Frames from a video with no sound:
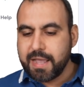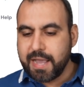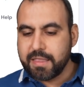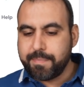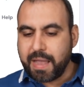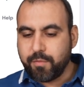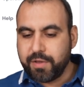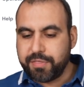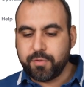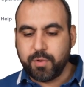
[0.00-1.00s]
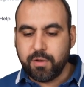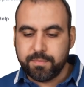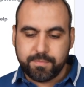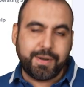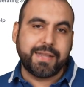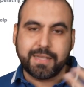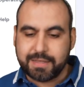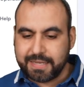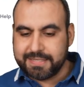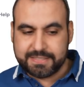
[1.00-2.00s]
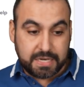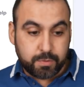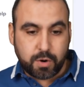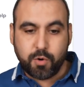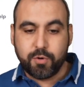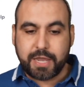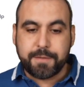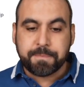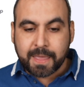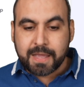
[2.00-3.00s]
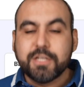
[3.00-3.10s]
And the bandwidth, well, practically zero, okay?